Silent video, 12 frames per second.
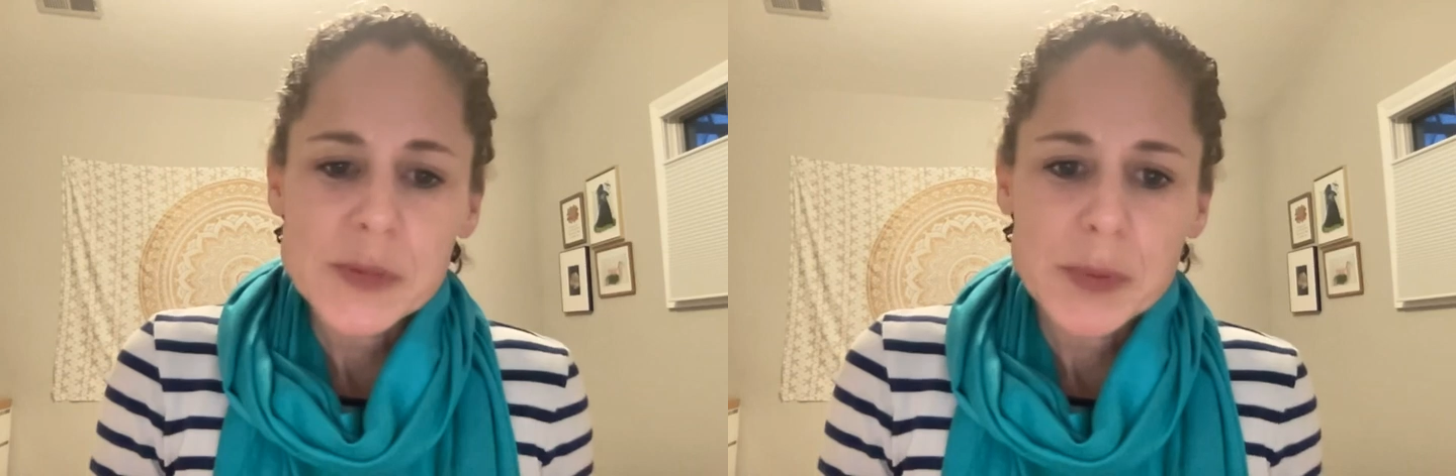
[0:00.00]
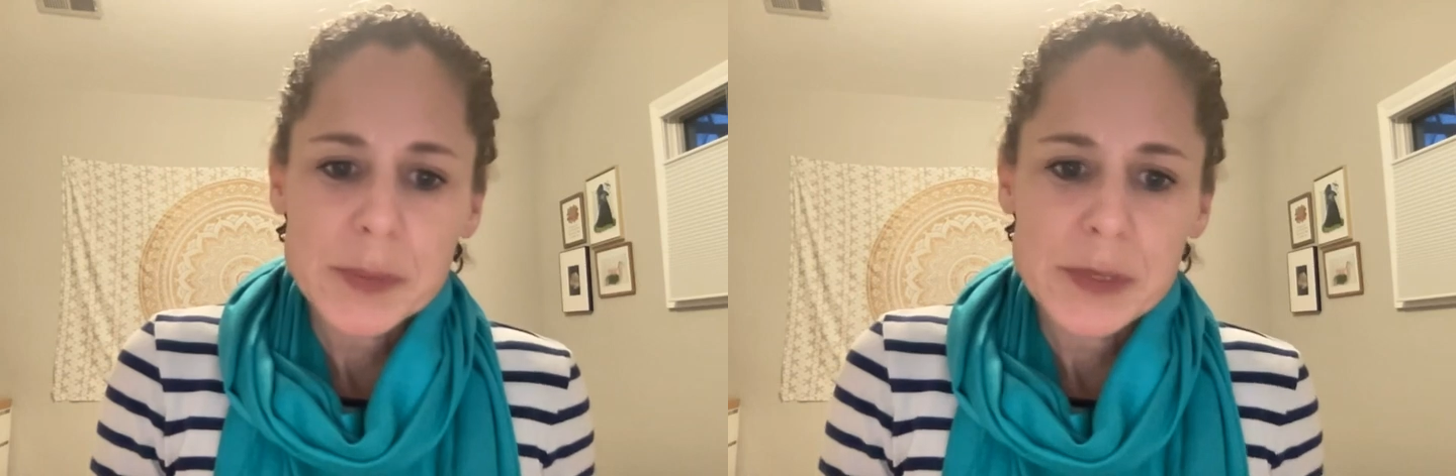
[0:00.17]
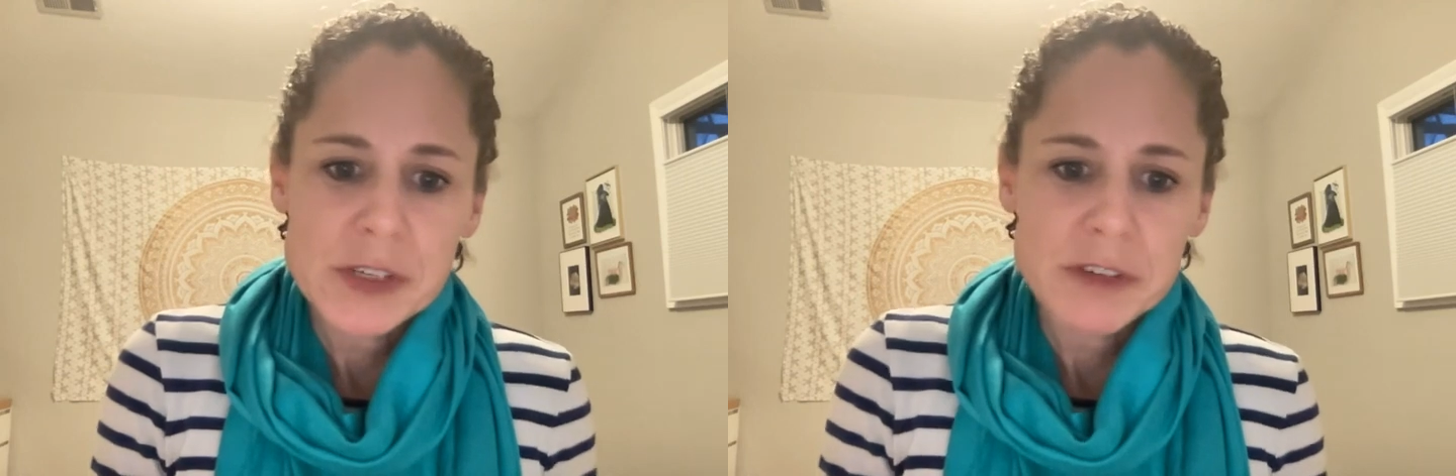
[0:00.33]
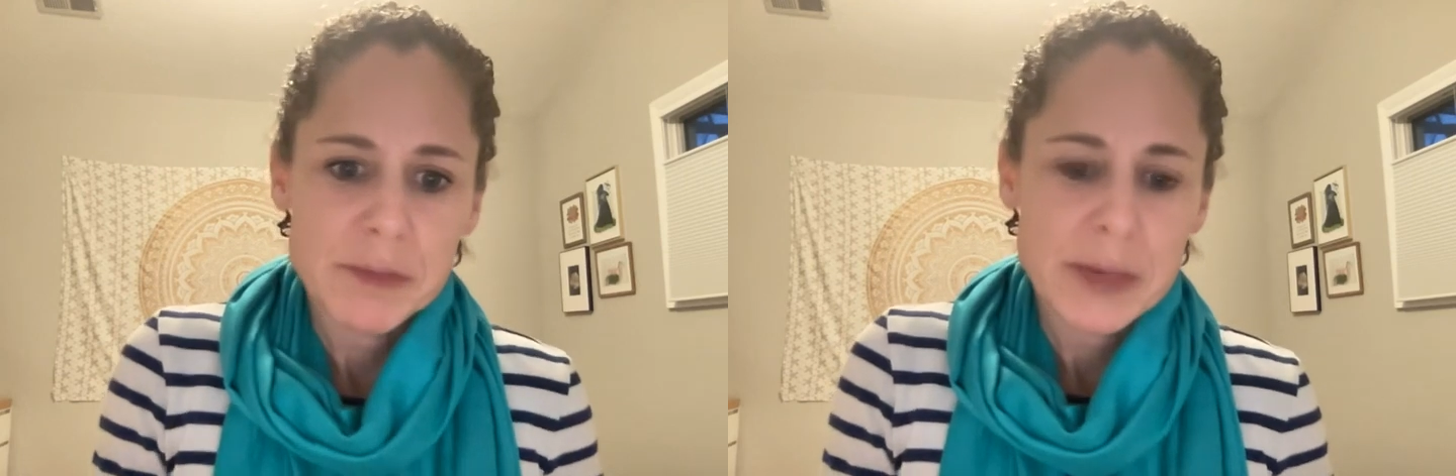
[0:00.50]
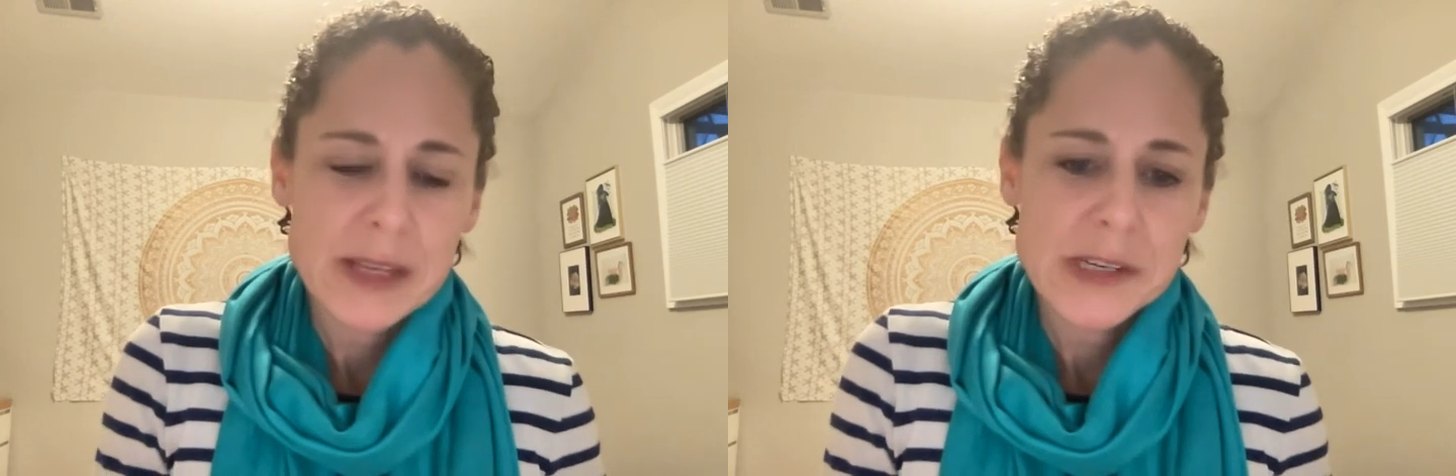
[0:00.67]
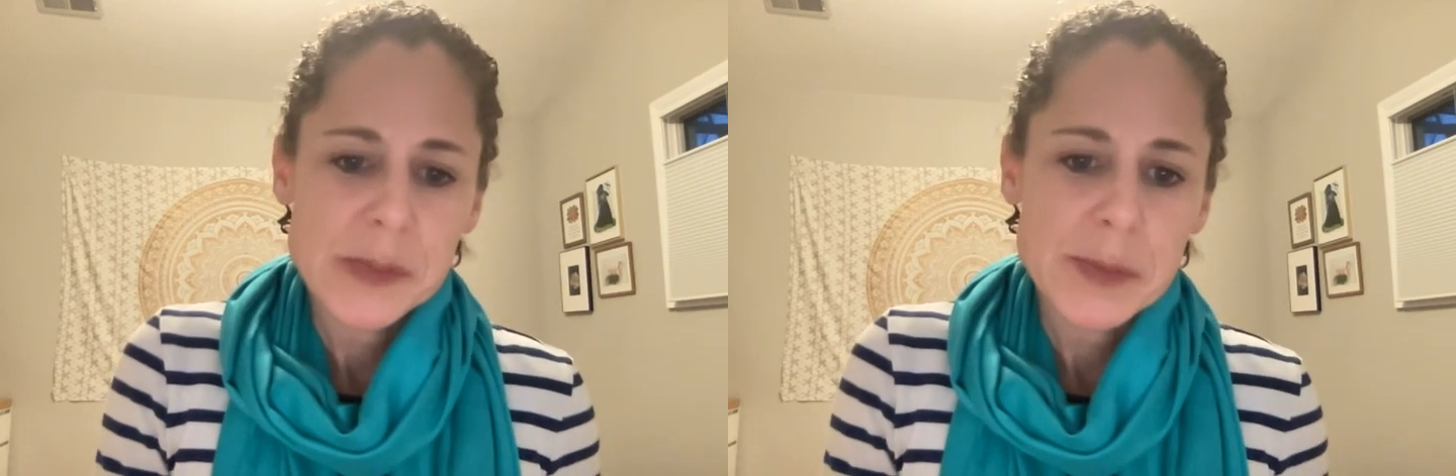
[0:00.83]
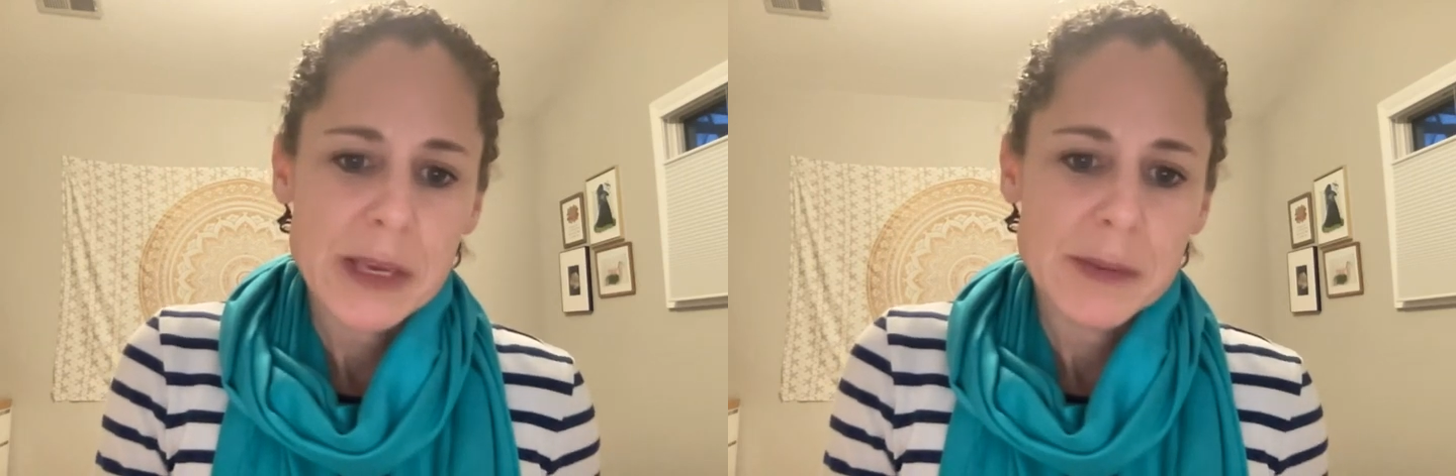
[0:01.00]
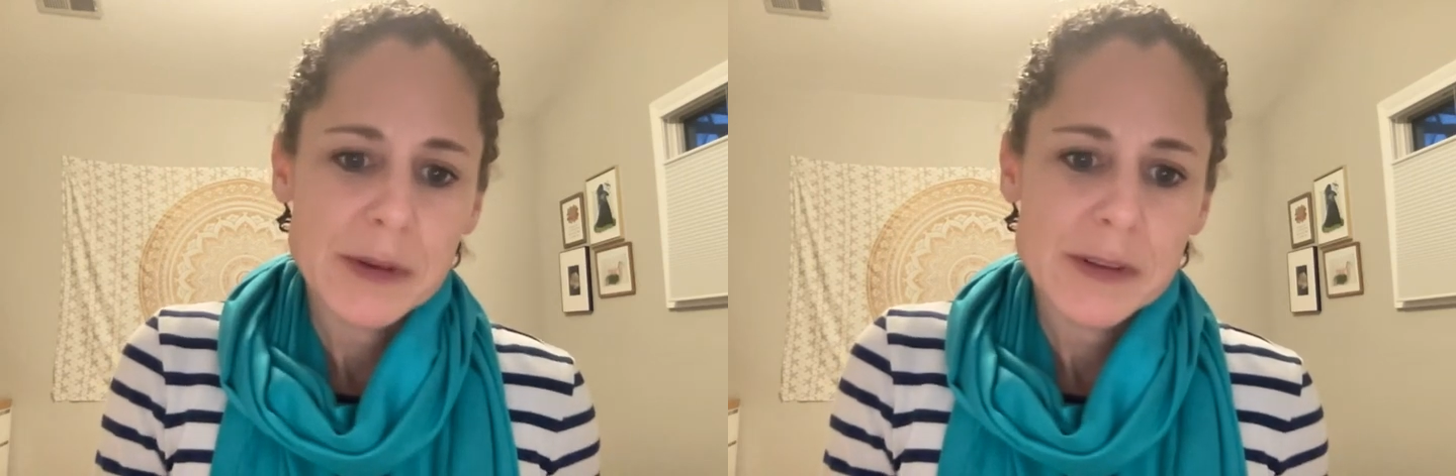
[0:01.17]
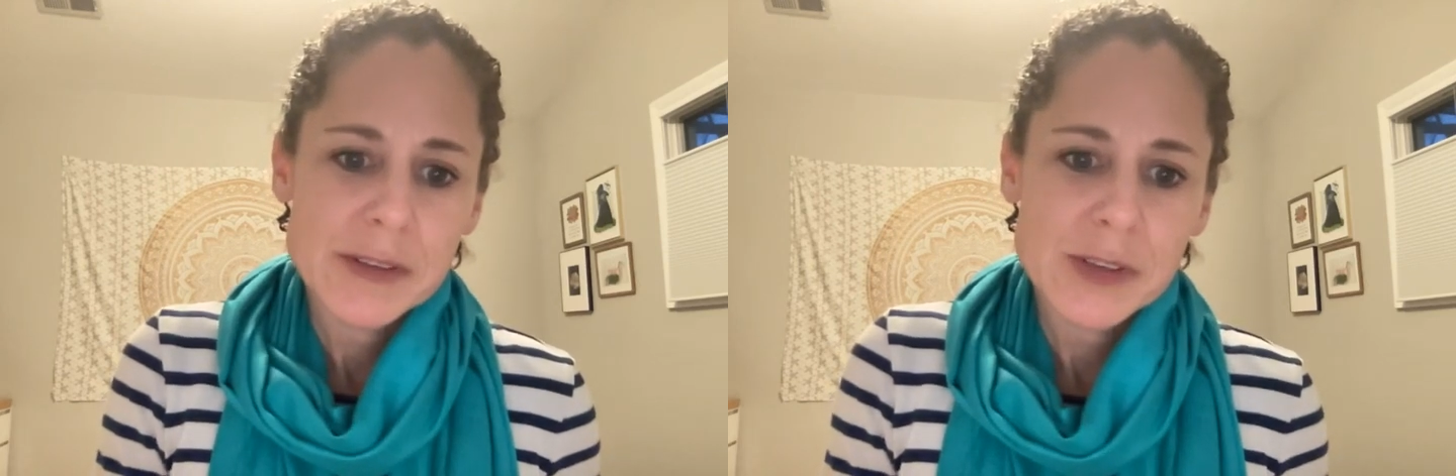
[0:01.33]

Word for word: privilege of mine to be able